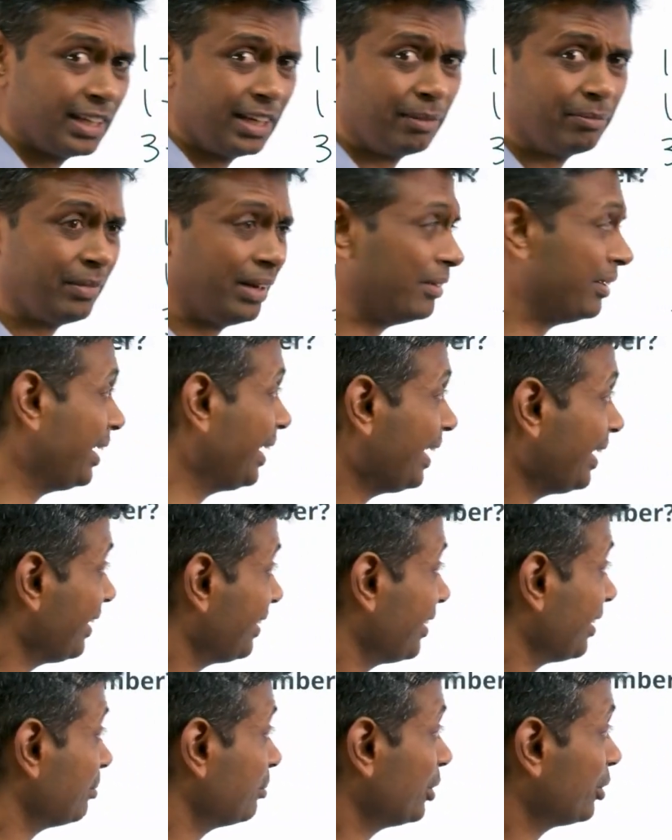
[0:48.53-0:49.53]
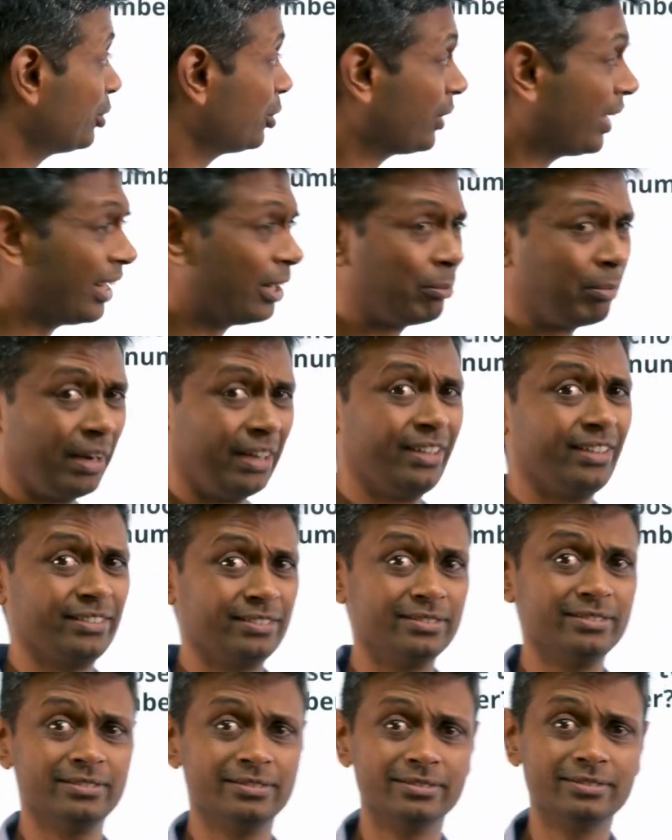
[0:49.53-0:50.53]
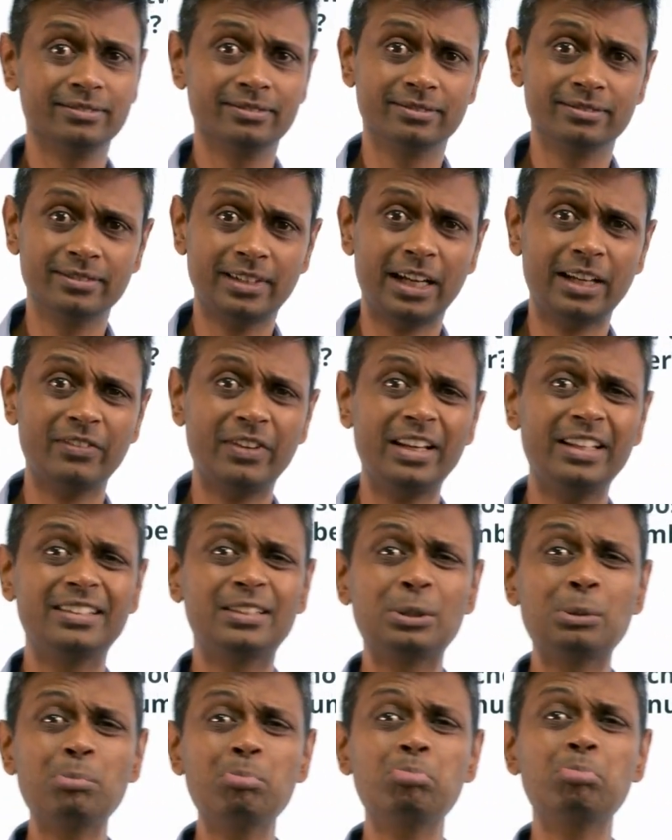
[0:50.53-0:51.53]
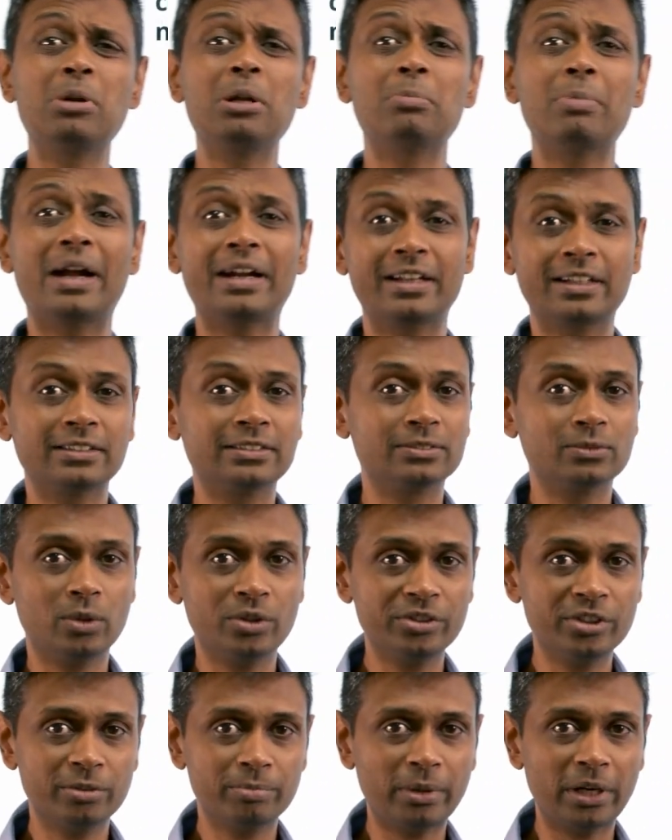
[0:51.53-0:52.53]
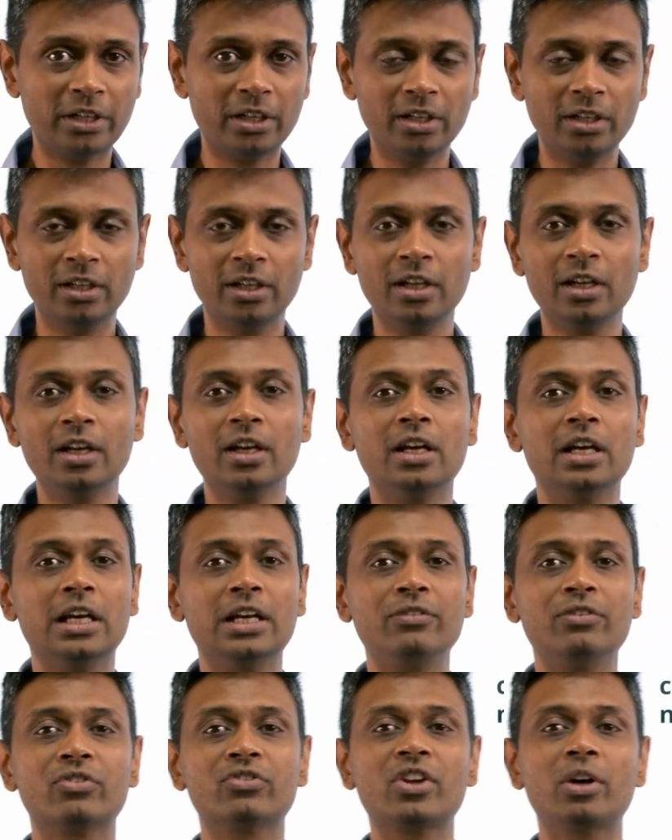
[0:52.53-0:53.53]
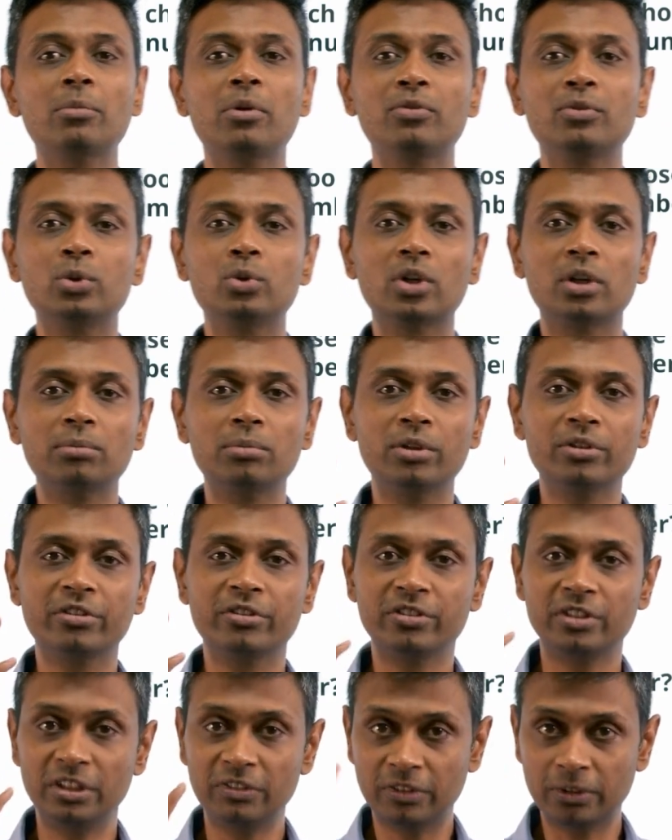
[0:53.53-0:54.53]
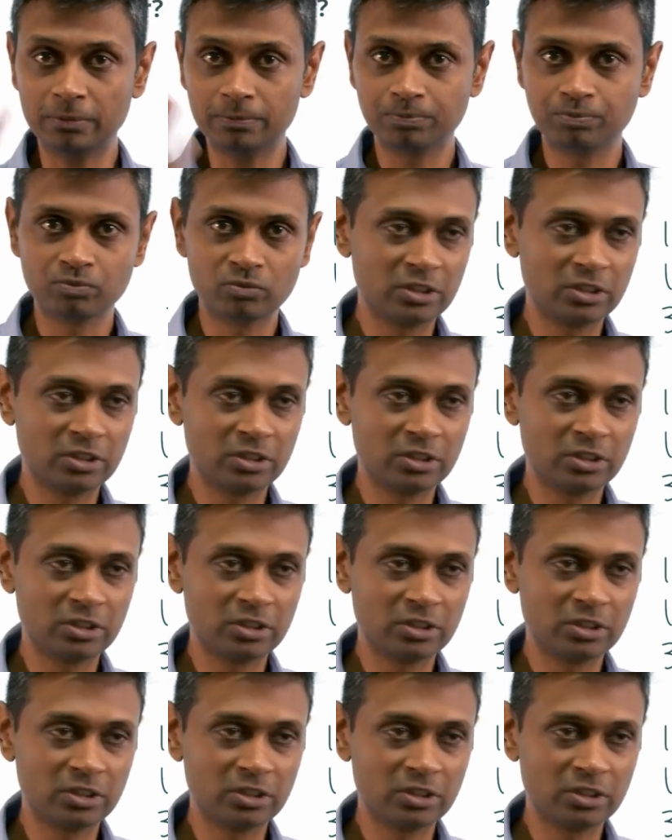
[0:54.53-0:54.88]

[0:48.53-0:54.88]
I'm writing these numbers to get a pattern, get a very simple pattern. What is this pattern? If sum of two numbers is even,